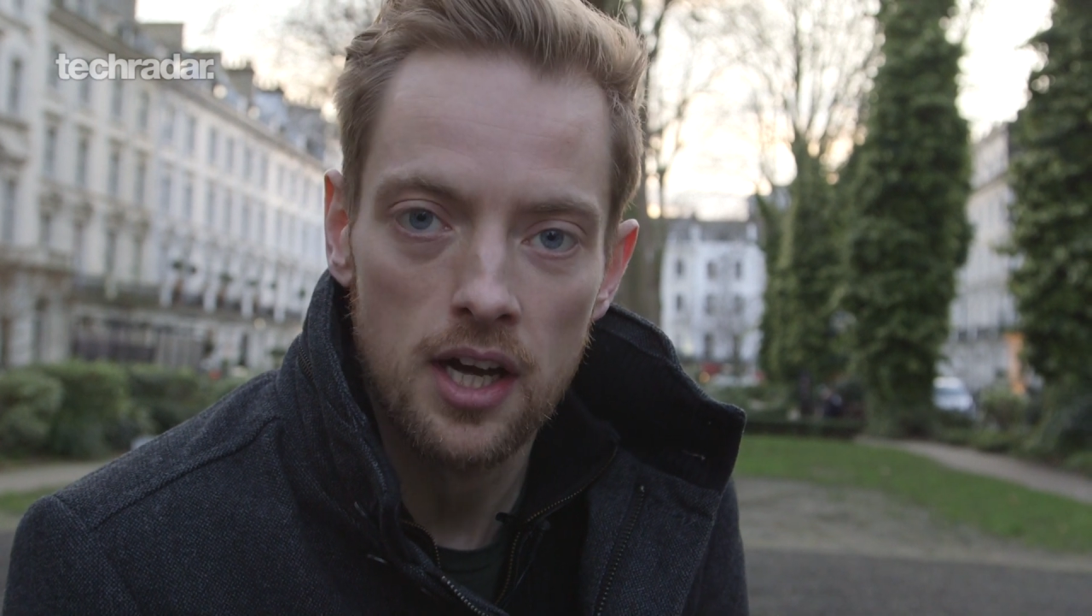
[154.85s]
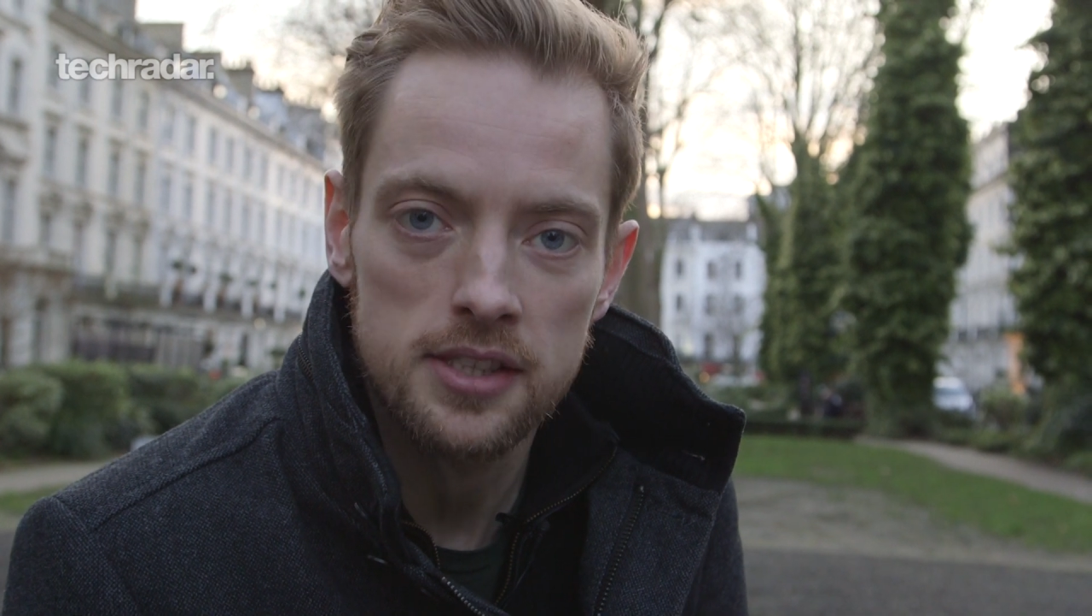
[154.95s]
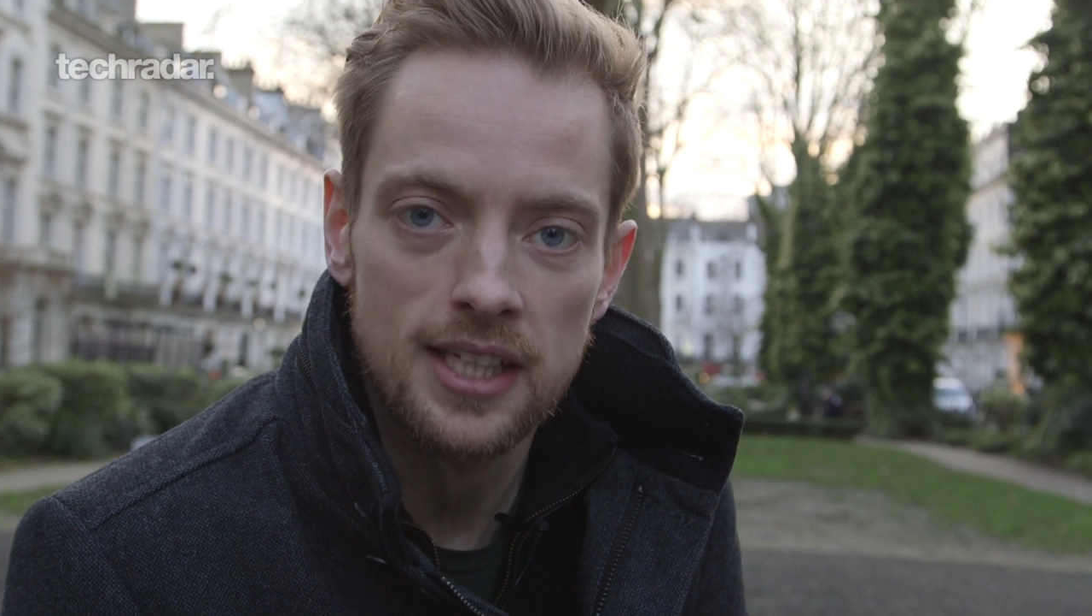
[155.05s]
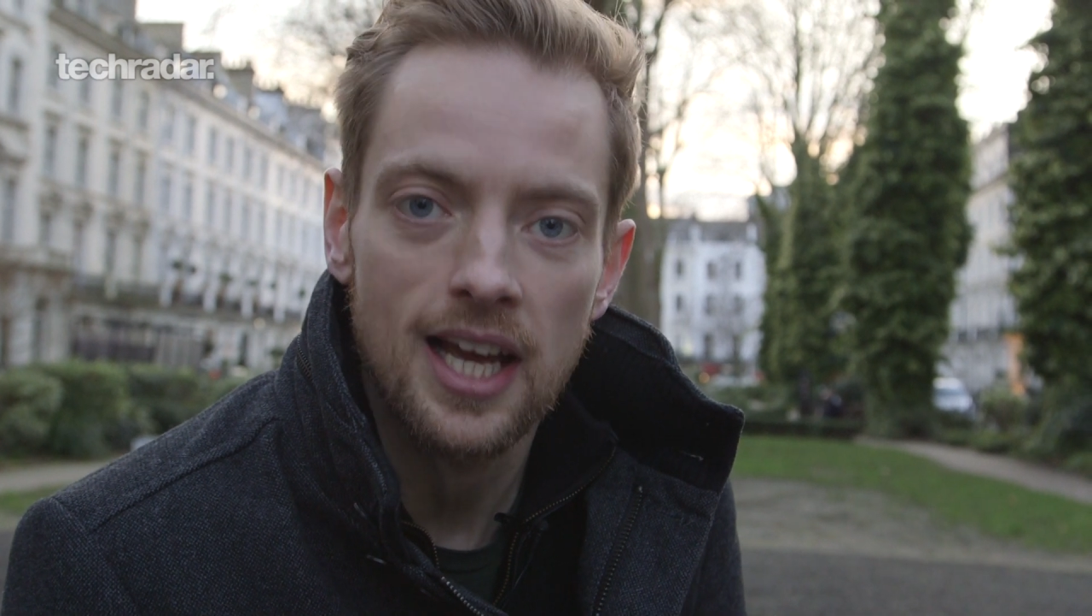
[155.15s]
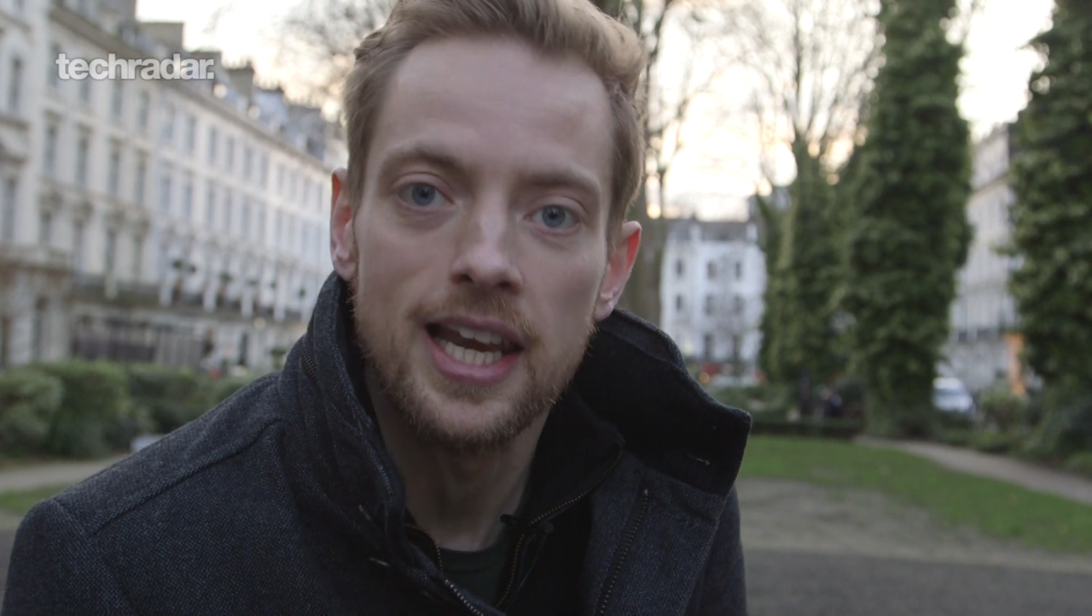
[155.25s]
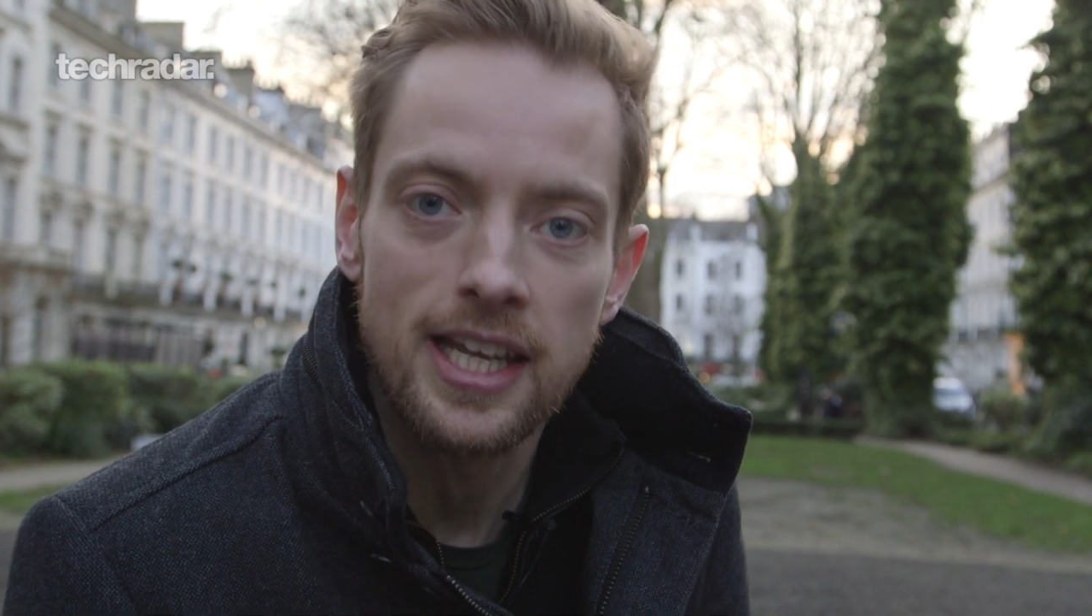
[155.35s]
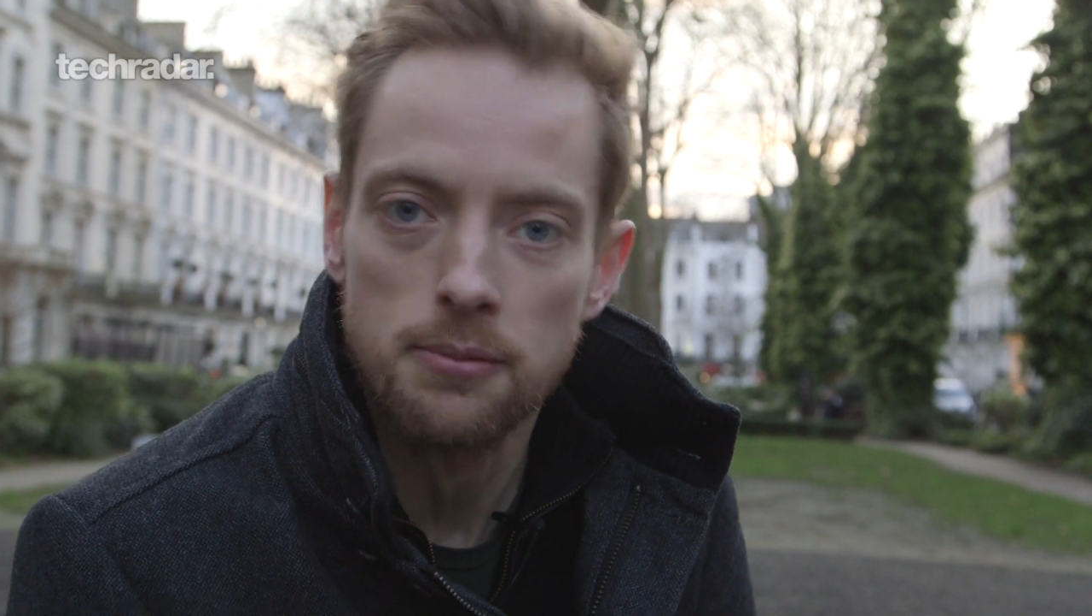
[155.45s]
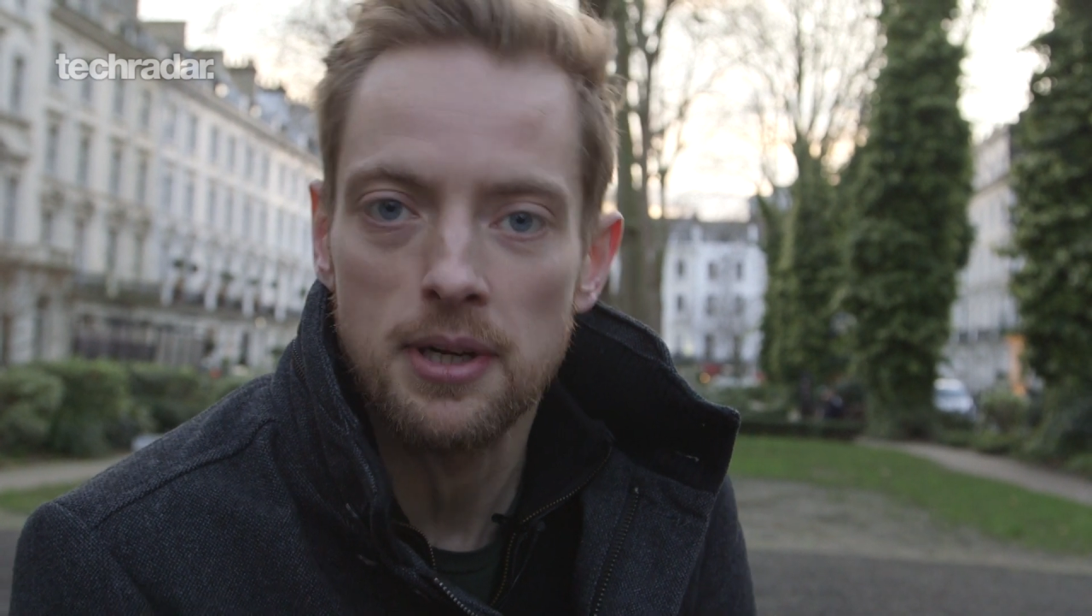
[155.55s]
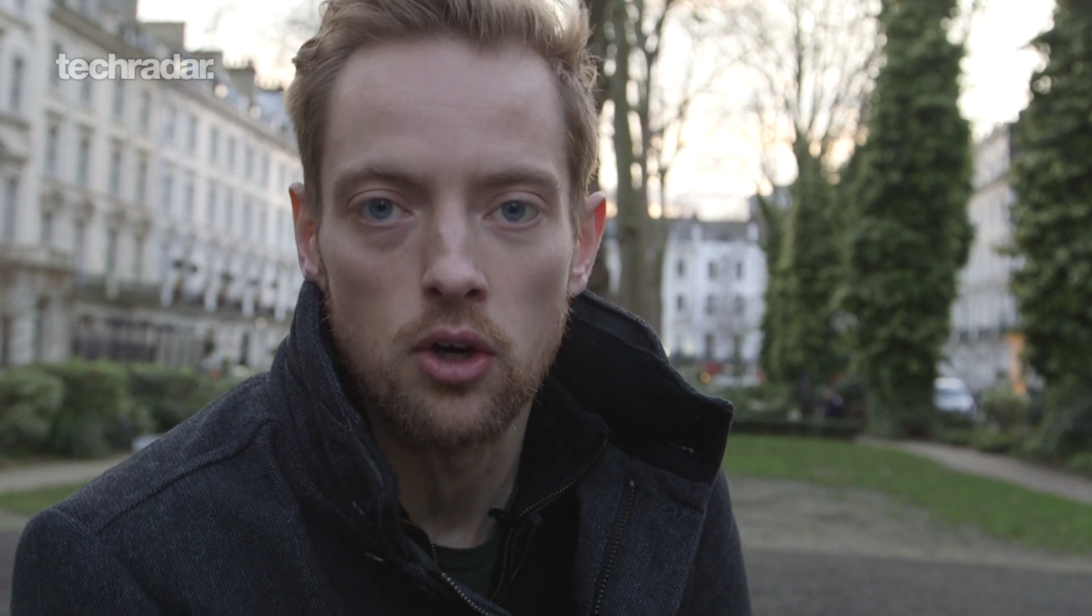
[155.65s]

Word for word: lasting a little bit